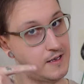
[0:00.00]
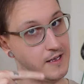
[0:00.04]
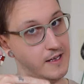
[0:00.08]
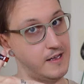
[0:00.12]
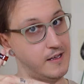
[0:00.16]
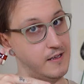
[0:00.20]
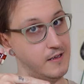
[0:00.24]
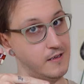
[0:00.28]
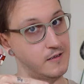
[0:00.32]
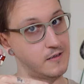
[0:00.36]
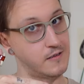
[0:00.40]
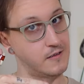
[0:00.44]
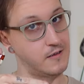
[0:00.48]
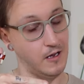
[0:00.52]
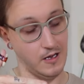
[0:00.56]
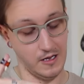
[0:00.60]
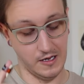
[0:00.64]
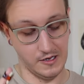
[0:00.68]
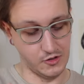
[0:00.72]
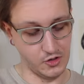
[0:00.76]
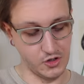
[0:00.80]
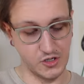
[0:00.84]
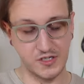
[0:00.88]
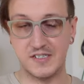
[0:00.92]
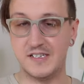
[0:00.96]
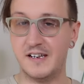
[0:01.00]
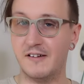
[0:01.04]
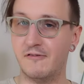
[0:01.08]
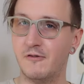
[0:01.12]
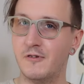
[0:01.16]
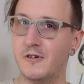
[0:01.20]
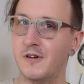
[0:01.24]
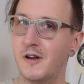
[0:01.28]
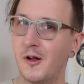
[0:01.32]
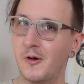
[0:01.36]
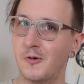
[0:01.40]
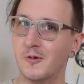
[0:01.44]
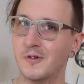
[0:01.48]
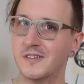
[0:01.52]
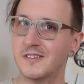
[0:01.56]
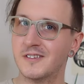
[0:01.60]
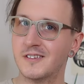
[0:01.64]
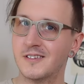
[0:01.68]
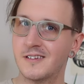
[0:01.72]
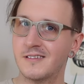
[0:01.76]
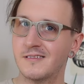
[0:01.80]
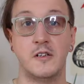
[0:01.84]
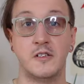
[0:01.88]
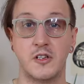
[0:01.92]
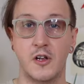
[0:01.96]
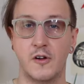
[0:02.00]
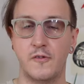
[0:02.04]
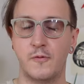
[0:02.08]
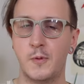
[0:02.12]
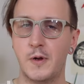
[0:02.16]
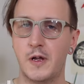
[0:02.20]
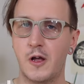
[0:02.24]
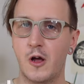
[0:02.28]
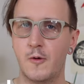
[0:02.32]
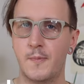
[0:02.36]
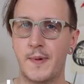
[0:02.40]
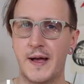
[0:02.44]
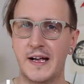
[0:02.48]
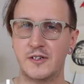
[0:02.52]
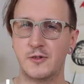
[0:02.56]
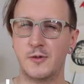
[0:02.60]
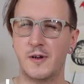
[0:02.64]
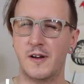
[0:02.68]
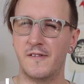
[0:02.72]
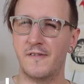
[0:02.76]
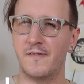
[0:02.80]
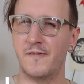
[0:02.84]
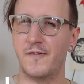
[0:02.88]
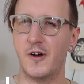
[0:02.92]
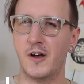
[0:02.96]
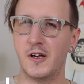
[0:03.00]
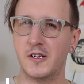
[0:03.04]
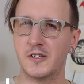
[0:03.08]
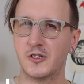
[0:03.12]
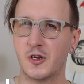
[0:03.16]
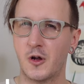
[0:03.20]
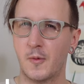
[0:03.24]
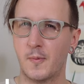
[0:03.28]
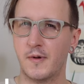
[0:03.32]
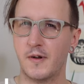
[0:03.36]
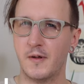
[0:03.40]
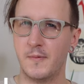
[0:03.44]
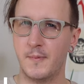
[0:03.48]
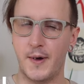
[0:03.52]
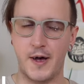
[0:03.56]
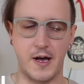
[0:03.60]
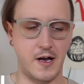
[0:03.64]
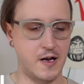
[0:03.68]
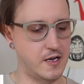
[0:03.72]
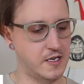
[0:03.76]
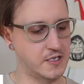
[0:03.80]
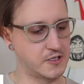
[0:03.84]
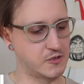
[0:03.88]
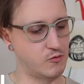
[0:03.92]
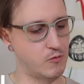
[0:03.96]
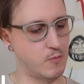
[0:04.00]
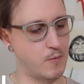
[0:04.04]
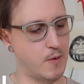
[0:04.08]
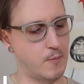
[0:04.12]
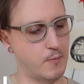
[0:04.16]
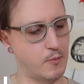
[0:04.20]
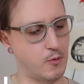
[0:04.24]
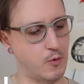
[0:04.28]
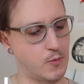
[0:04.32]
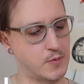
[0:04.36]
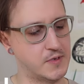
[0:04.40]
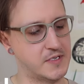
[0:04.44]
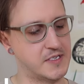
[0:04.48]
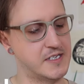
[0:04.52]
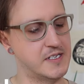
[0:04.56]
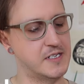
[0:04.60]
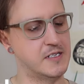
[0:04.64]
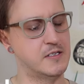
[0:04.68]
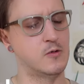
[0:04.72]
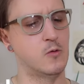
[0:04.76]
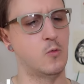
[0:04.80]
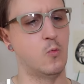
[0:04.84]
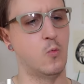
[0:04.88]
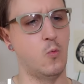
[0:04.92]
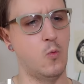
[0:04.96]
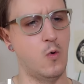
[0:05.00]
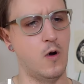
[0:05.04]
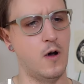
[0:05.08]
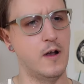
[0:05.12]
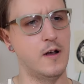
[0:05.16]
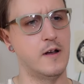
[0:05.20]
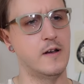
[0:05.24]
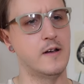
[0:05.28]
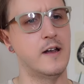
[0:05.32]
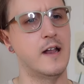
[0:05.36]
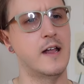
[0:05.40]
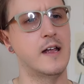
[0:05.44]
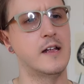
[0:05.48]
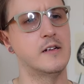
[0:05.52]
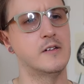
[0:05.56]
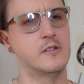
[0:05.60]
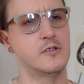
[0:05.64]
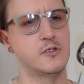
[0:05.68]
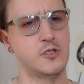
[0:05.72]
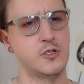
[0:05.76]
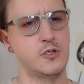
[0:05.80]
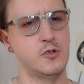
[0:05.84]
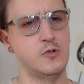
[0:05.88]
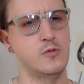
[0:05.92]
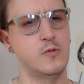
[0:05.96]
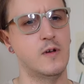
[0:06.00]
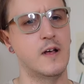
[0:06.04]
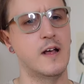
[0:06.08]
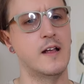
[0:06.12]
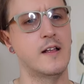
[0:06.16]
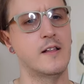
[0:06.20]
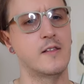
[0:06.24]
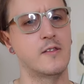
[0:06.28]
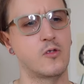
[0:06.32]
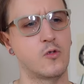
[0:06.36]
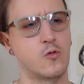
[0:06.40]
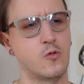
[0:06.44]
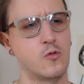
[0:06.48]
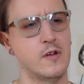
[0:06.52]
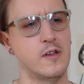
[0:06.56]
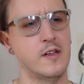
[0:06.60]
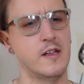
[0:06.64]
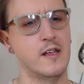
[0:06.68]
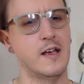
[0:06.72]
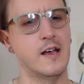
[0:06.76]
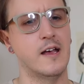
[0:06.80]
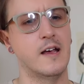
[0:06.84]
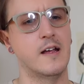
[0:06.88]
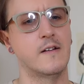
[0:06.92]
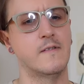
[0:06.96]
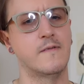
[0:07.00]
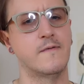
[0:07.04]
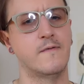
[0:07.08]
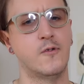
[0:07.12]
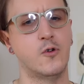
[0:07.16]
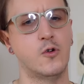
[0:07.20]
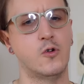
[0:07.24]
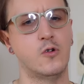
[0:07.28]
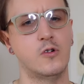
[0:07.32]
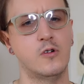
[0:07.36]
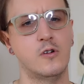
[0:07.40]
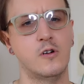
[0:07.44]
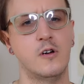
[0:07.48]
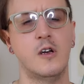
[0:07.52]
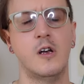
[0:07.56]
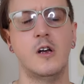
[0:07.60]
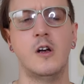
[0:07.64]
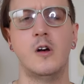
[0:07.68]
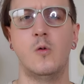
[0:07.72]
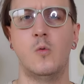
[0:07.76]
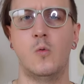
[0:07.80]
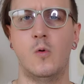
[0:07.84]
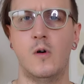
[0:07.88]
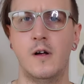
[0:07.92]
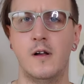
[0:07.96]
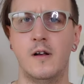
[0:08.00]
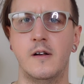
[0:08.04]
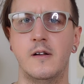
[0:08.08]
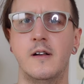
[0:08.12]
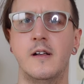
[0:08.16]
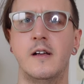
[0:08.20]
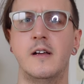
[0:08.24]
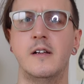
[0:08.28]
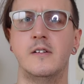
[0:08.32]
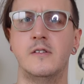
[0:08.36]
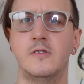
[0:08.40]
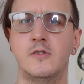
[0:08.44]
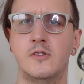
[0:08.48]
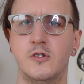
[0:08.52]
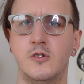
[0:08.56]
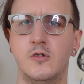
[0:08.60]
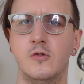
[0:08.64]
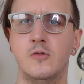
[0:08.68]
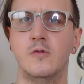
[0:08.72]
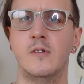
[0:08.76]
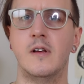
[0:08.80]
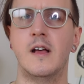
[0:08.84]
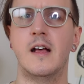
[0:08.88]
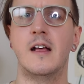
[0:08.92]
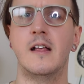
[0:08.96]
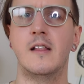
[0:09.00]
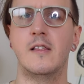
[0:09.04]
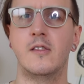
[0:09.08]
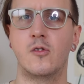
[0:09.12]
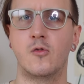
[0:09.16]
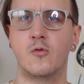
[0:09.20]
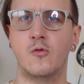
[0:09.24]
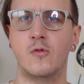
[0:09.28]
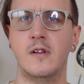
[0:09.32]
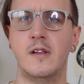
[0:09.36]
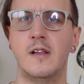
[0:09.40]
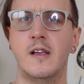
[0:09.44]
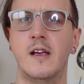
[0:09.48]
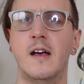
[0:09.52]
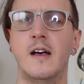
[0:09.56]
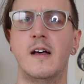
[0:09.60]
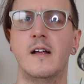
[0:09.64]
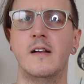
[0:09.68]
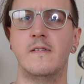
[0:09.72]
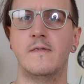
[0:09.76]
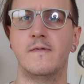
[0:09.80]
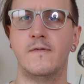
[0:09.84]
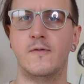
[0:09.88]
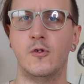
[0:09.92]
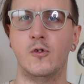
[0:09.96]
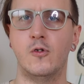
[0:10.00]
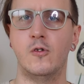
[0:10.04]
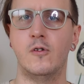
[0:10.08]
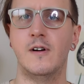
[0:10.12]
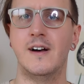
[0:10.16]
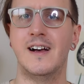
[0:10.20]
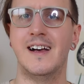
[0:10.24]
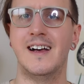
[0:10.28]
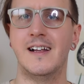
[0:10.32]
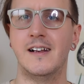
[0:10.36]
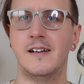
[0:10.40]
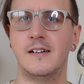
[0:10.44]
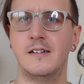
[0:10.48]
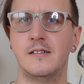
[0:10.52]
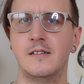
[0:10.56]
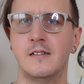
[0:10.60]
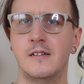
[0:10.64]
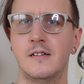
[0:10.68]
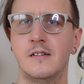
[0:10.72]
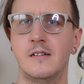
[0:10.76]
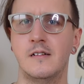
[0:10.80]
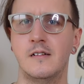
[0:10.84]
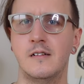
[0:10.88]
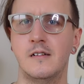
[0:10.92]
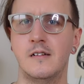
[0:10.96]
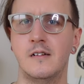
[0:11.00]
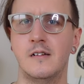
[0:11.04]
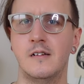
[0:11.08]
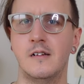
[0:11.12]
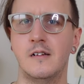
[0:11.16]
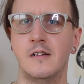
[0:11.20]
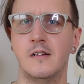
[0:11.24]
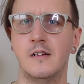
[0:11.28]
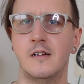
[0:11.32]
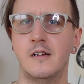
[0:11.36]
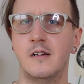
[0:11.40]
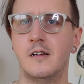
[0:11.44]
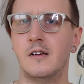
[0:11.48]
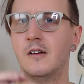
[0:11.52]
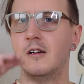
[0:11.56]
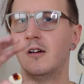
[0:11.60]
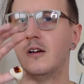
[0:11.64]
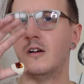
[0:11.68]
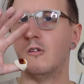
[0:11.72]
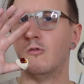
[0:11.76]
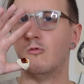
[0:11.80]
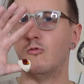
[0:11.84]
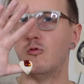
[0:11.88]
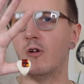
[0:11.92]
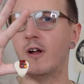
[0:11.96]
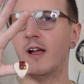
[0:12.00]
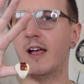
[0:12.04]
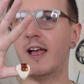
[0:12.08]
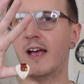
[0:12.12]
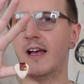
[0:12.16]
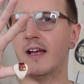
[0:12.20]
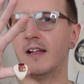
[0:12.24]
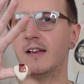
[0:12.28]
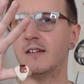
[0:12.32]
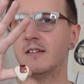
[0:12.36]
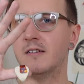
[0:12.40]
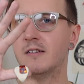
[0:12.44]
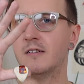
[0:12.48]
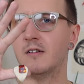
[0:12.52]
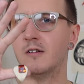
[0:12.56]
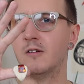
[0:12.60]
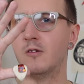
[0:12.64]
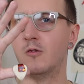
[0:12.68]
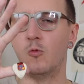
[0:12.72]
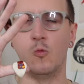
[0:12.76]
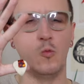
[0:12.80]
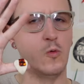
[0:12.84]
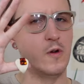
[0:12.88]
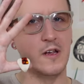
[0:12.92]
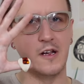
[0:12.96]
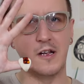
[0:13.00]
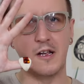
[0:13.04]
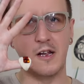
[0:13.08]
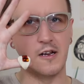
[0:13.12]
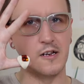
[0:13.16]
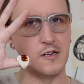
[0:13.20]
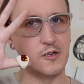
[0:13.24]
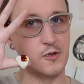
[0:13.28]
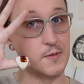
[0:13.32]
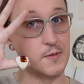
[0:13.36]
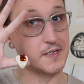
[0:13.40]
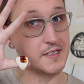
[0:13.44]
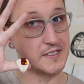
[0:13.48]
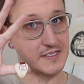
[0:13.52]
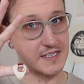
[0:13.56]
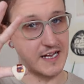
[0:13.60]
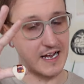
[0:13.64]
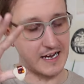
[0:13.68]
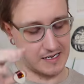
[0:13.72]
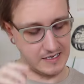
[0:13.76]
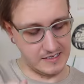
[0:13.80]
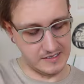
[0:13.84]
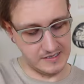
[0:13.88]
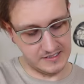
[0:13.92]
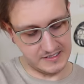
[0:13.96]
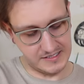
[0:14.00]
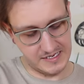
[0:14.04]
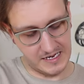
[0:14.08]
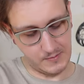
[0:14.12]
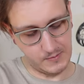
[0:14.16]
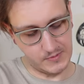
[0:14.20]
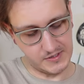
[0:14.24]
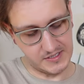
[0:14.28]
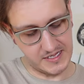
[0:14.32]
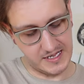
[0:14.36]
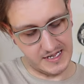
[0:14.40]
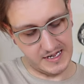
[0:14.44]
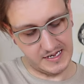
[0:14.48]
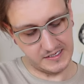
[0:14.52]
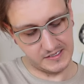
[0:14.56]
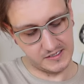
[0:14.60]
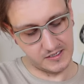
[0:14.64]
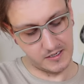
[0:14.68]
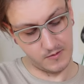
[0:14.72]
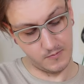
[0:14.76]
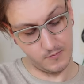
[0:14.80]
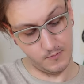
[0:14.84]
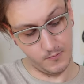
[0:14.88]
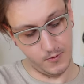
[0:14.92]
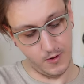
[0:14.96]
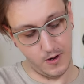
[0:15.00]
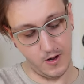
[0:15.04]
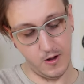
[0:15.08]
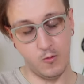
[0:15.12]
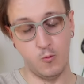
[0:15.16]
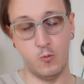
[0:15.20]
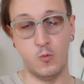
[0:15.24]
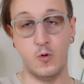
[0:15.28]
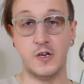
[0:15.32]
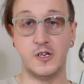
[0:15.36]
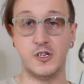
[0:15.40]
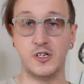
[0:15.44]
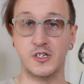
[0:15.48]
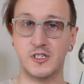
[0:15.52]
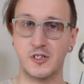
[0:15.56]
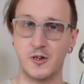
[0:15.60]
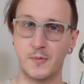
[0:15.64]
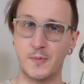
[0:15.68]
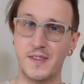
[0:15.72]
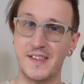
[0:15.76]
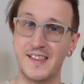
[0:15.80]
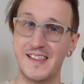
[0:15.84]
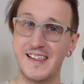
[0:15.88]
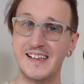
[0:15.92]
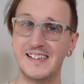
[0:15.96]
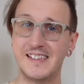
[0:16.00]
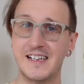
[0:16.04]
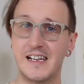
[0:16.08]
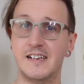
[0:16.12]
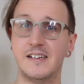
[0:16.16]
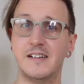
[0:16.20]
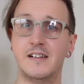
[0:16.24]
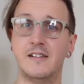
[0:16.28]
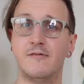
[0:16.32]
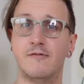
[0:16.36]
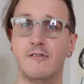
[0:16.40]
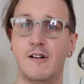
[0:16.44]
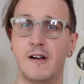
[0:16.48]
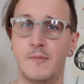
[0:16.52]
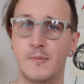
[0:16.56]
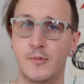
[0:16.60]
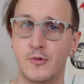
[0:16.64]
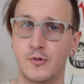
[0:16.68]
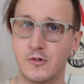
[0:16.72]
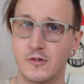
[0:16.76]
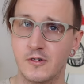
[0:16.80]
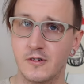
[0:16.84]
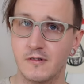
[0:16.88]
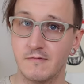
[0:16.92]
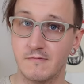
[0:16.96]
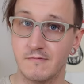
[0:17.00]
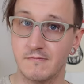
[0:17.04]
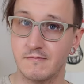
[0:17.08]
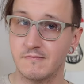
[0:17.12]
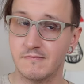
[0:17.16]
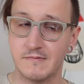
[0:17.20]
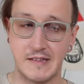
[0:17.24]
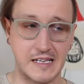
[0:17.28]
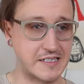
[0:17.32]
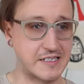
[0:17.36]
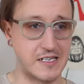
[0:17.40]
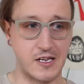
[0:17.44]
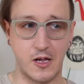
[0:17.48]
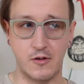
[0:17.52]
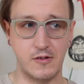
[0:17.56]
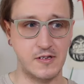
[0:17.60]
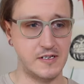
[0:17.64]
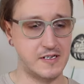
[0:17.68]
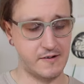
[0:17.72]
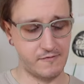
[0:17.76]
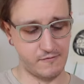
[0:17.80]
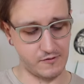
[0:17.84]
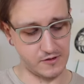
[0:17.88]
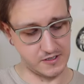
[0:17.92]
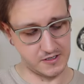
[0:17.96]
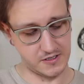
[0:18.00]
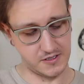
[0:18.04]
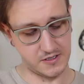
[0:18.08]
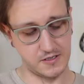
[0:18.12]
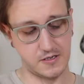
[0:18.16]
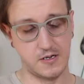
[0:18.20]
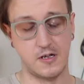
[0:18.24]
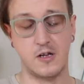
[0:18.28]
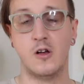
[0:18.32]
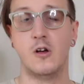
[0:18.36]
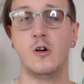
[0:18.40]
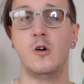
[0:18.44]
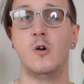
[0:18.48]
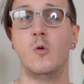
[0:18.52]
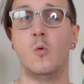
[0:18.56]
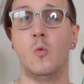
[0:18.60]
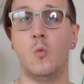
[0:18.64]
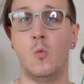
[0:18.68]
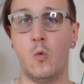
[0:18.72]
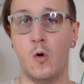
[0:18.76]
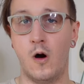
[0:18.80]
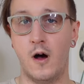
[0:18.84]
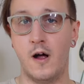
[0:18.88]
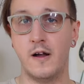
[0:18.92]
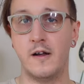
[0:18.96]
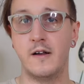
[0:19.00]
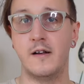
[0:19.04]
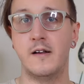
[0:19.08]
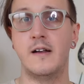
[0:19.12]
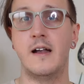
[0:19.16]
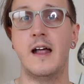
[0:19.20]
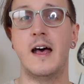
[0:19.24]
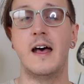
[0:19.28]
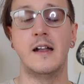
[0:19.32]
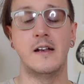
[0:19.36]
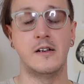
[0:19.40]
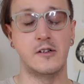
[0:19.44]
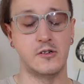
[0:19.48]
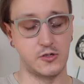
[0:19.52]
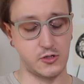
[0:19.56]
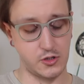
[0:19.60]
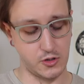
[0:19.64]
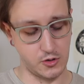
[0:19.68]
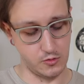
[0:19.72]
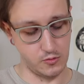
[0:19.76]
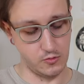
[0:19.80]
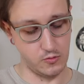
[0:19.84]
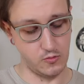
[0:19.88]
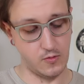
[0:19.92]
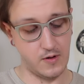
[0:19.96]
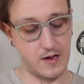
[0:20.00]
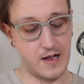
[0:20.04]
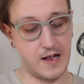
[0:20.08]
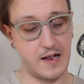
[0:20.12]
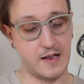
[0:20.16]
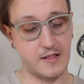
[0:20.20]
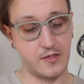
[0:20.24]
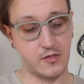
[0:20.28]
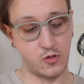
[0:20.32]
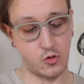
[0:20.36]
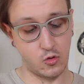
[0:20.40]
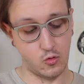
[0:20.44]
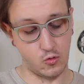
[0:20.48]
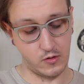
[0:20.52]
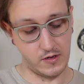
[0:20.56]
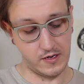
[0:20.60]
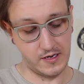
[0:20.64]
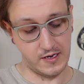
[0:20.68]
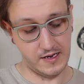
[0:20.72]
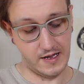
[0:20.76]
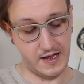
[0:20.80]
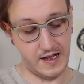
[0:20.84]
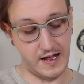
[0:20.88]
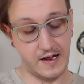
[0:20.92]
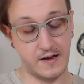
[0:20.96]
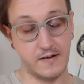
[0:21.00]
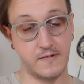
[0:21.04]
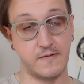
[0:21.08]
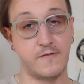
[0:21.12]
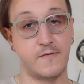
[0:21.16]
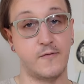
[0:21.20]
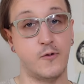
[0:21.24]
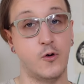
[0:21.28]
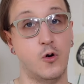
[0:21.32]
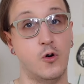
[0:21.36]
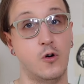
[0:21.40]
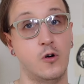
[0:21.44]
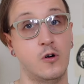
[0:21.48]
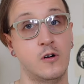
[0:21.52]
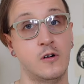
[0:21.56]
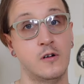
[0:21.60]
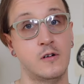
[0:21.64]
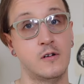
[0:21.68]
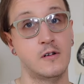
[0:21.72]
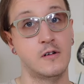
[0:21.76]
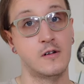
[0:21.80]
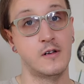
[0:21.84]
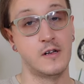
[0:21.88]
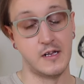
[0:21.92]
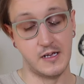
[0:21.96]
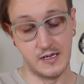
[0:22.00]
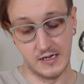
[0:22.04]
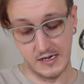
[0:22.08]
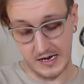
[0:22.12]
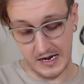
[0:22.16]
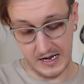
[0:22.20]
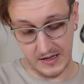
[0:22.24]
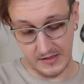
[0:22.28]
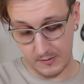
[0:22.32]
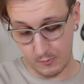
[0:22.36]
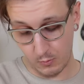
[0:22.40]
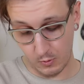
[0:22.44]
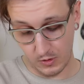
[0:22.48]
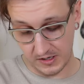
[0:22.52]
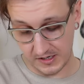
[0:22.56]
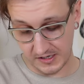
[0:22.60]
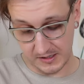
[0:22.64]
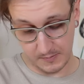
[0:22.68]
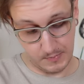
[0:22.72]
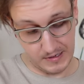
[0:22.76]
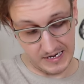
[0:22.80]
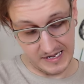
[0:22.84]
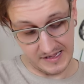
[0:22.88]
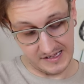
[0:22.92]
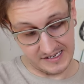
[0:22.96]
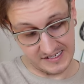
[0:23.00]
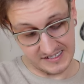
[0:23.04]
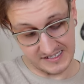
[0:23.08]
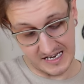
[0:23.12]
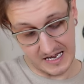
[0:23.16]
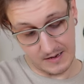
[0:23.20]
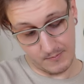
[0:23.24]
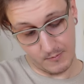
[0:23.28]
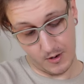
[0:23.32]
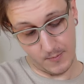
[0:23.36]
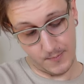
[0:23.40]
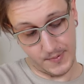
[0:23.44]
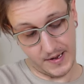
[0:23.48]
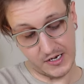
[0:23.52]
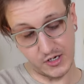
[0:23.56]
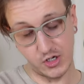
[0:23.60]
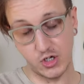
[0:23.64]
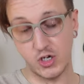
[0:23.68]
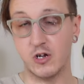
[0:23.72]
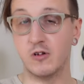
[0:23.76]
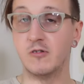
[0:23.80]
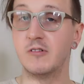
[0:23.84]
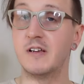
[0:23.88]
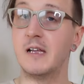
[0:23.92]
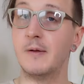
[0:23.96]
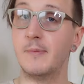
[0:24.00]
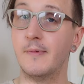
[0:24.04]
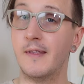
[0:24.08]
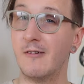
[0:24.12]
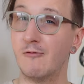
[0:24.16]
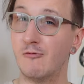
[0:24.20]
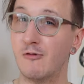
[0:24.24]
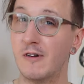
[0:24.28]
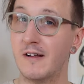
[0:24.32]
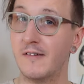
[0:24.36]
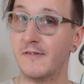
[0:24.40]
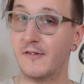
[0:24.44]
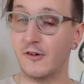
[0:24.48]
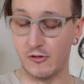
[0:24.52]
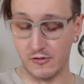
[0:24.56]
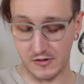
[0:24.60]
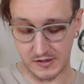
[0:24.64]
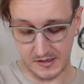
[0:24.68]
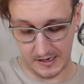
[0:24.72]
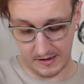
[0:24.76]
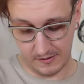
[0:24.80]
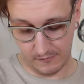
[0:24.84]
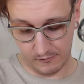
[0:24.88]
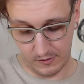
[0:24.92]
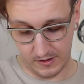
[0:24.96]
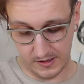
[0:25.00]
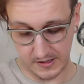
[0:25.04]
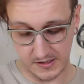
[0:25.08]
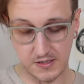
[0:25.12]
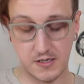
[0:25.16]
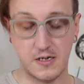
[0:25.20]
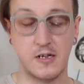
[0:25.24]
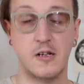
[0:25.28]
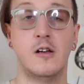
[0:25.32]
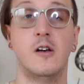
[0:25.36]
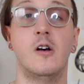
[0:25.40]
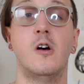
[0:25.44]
Here, just different notes. So if we go back to our first couple of bars, remember what we did one and two and three and four, one and two and three and four and. Right hand we are going to exactly the same as that, but we're just up this end of the fretboard. That's the only difference. One and two and three and four. And then we're going to play that same arpeggio, keeping that ring finger on the 10th fret.